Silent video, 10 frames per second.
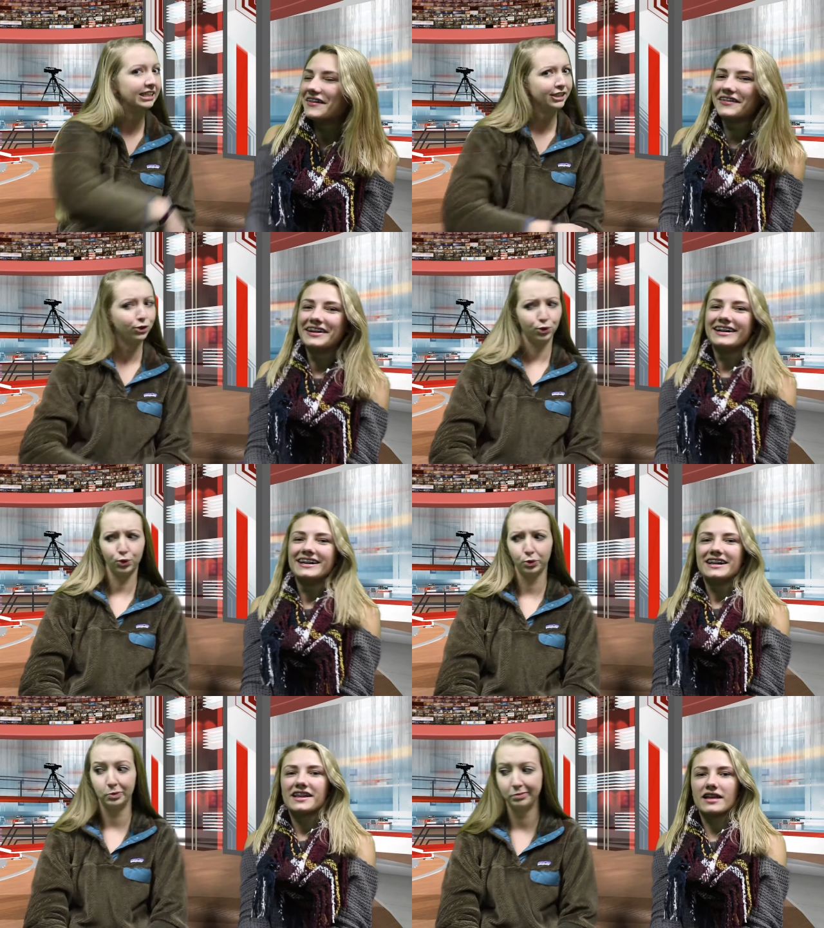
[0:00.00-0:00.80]
Speaker 1: Oh,
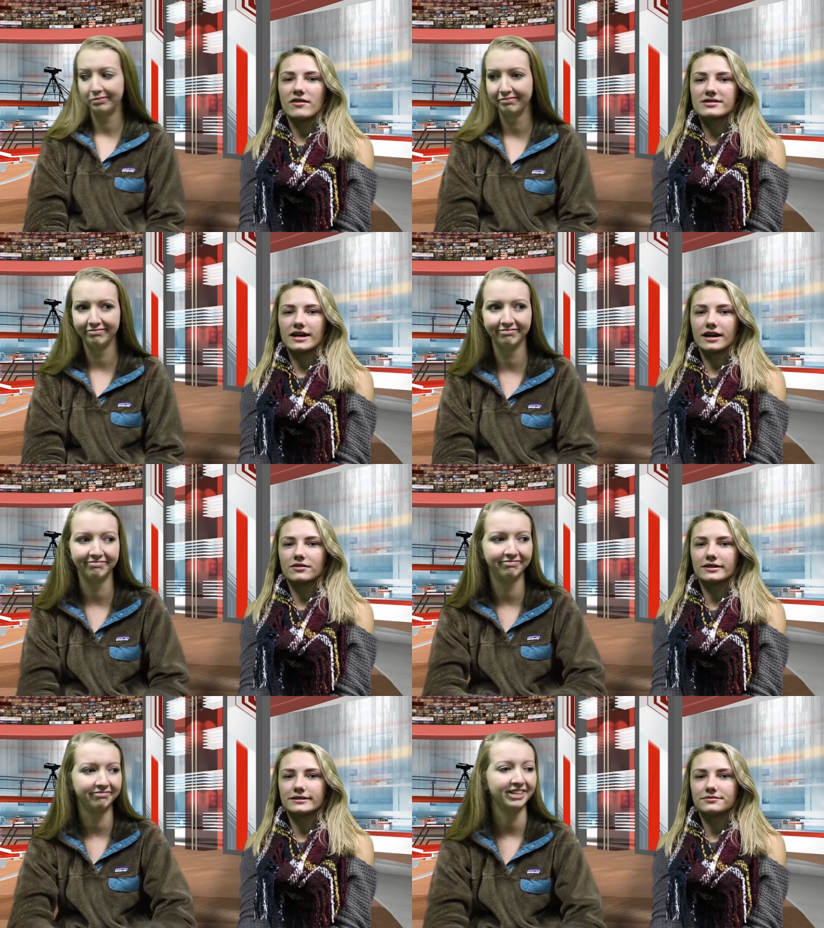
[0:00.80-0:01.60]
that was
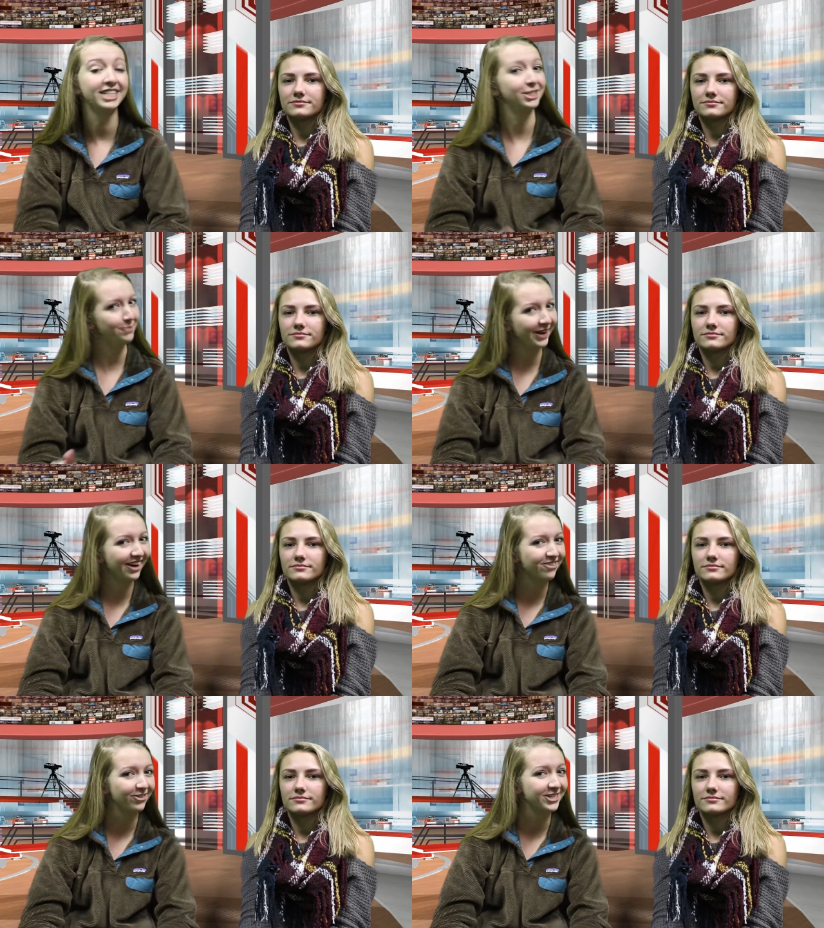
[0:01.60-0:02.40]
awkward. Speaking
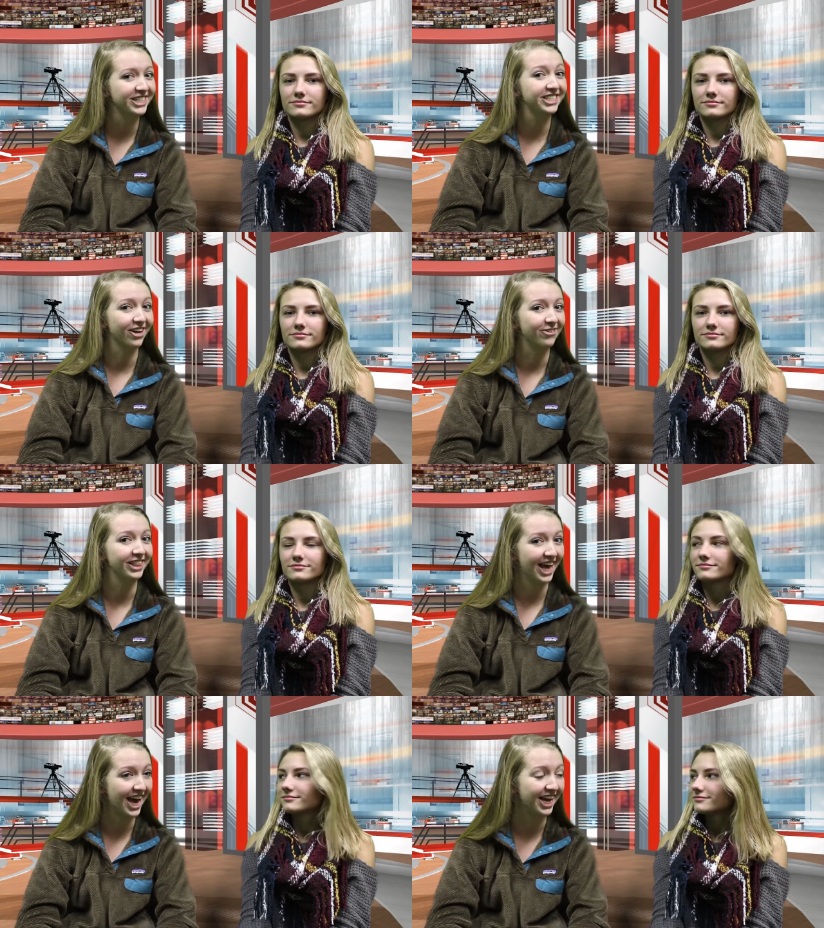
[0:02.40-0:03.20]
of words that start with
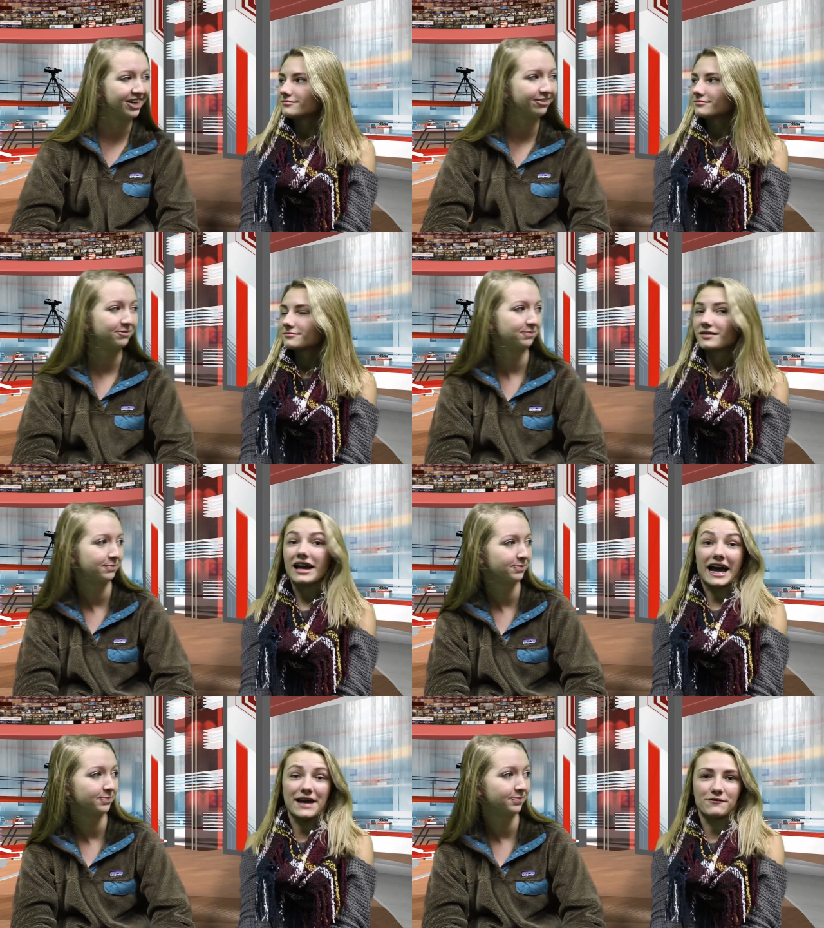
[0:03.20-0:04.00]
A, I
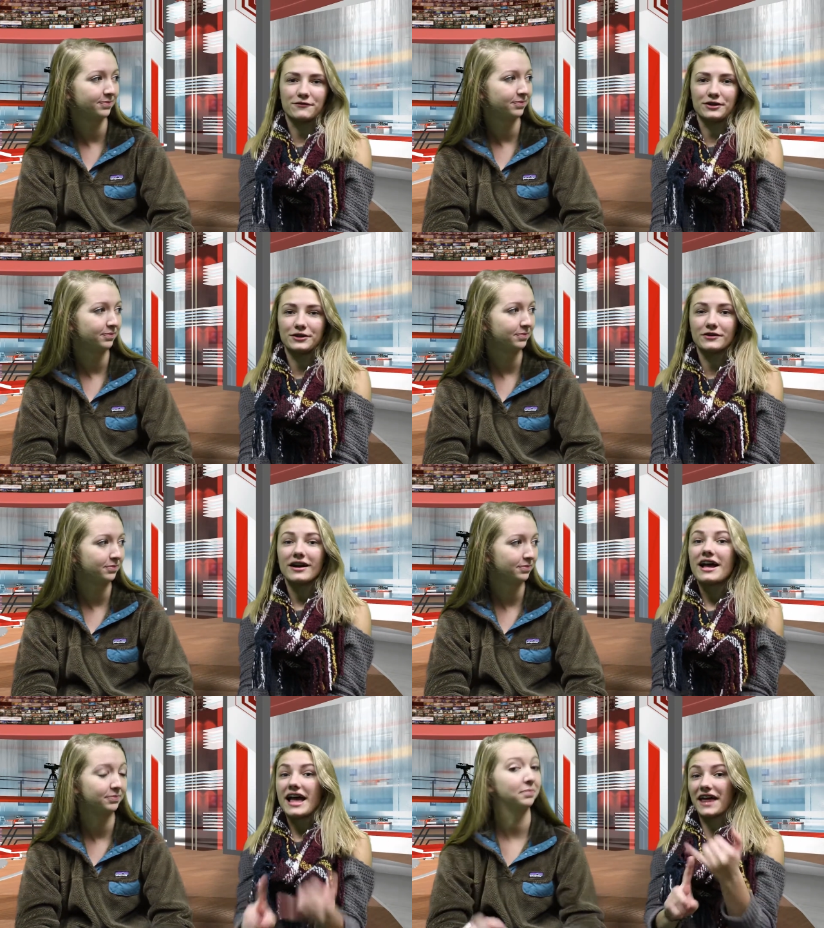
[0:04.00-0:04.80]
have a few.
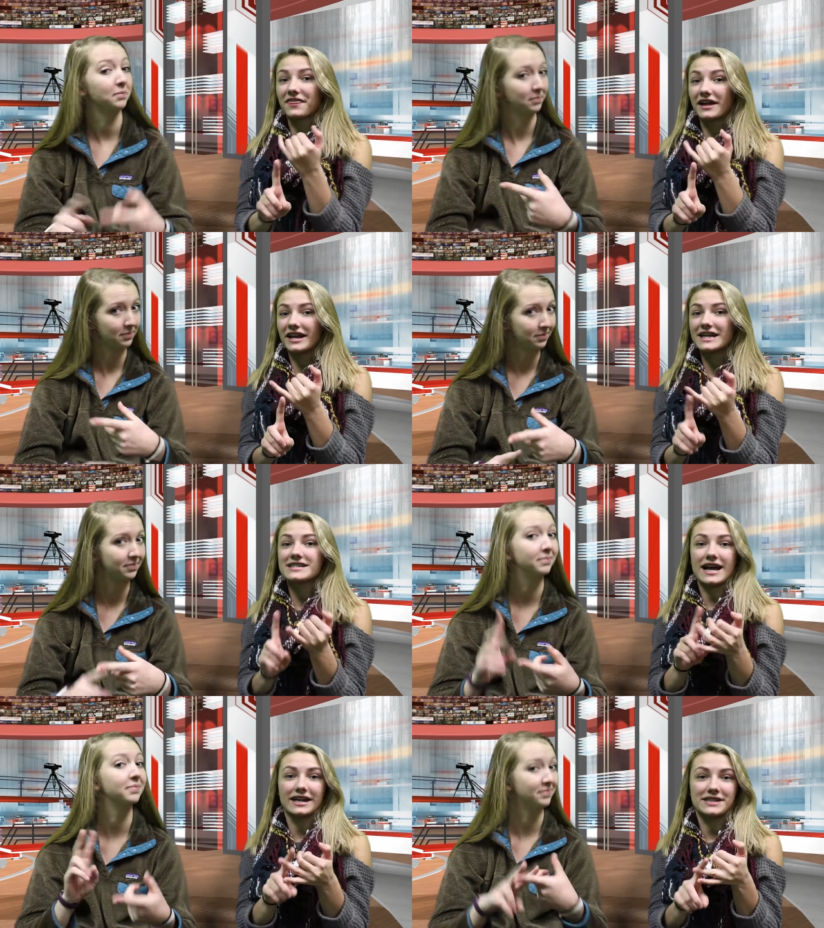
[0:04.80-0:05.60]
Athletics,
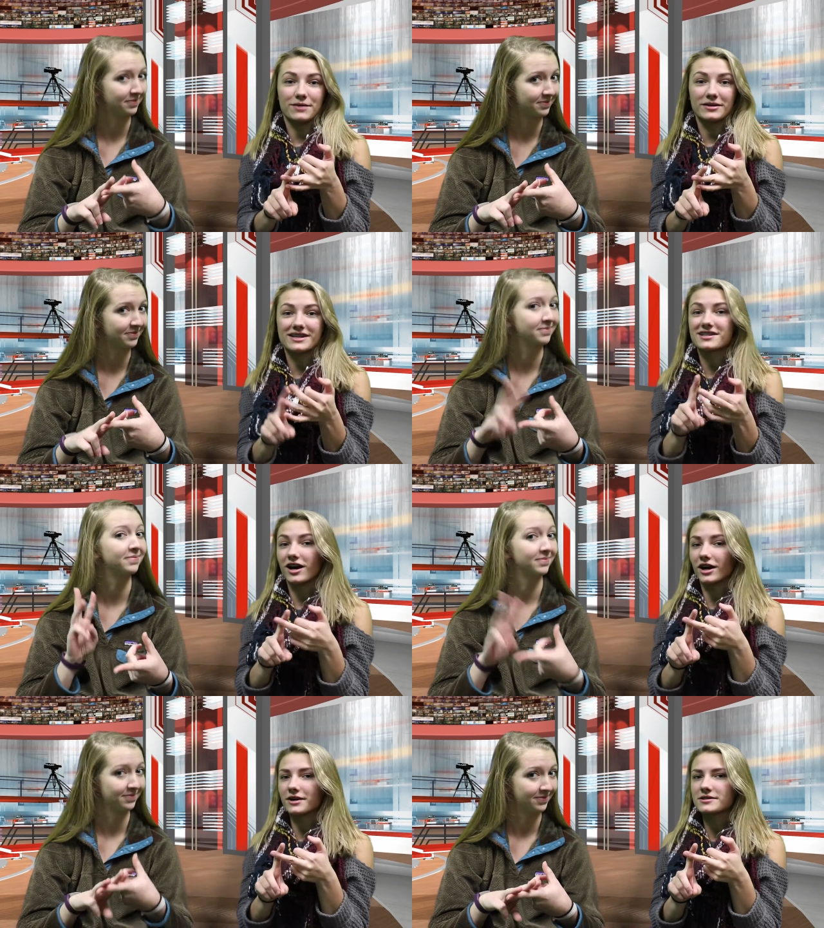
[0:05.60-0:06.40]
academics,
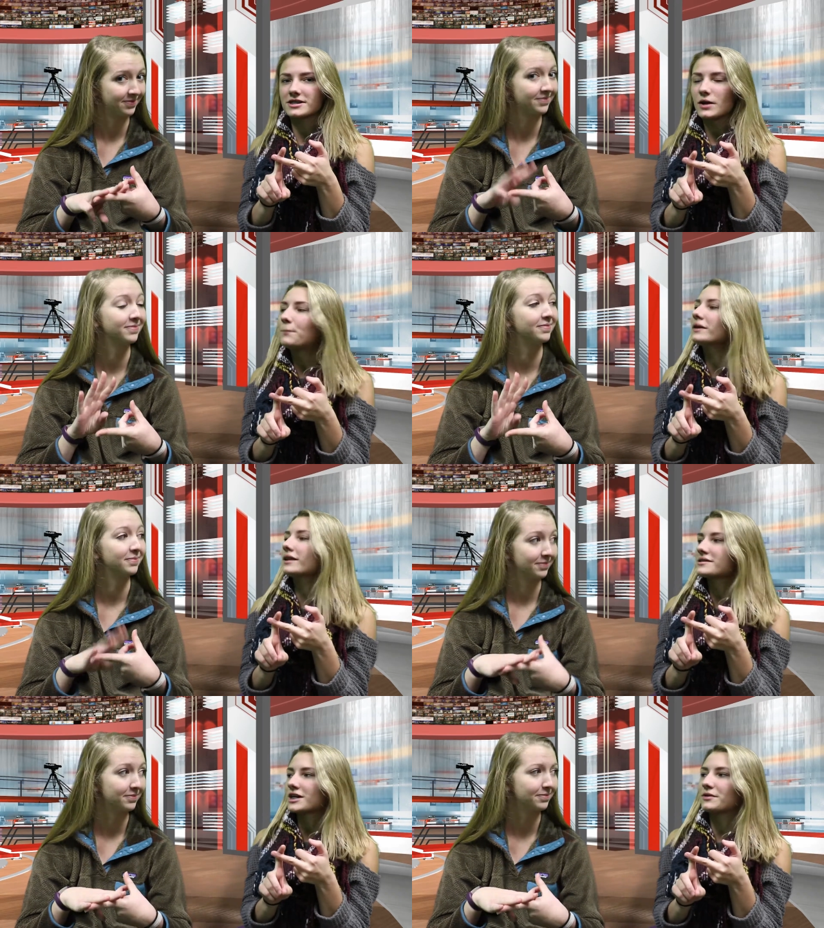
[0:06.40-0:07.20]
arts, but let's
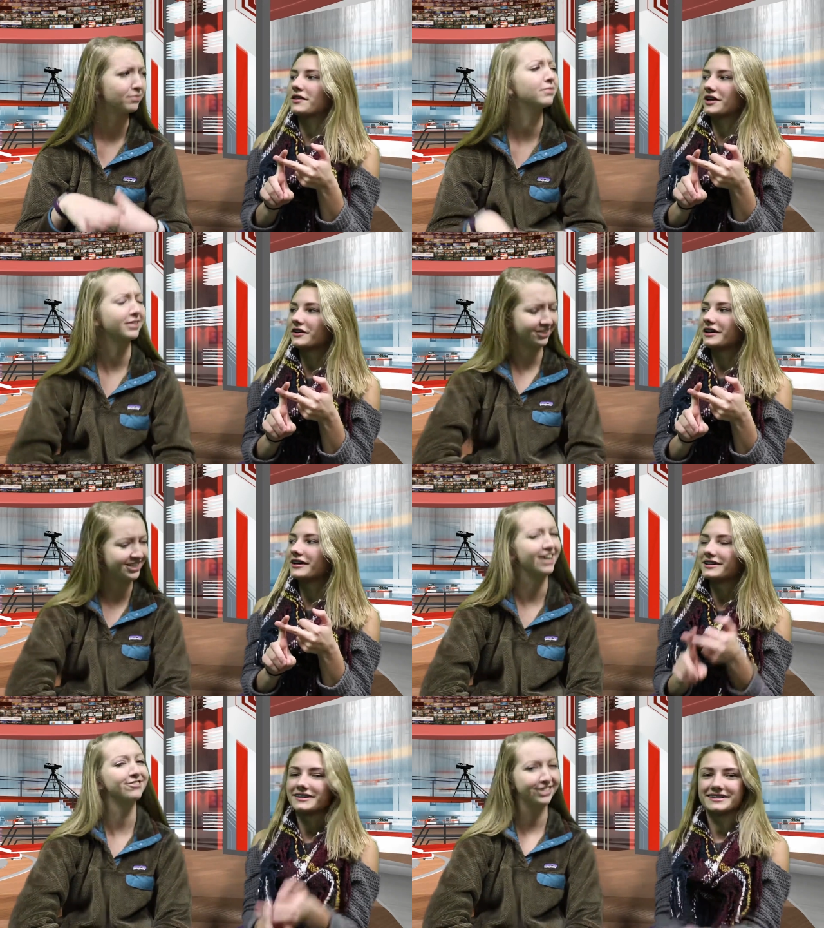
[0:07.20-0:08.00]
start with area.
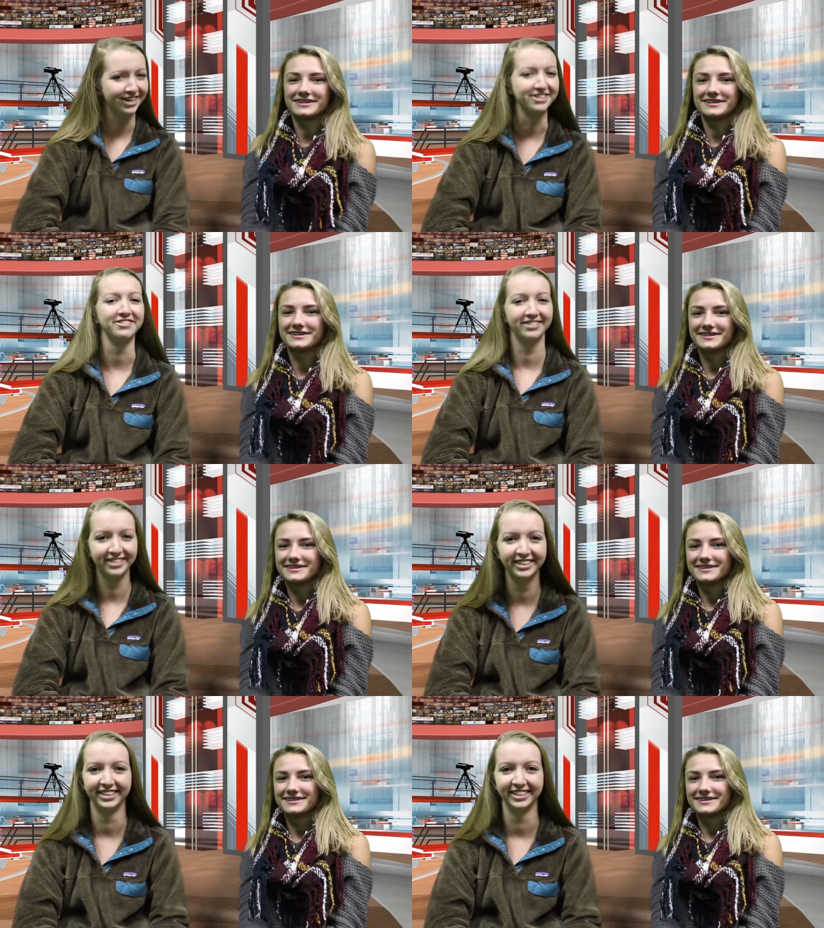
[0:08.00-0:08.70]
Sounds good.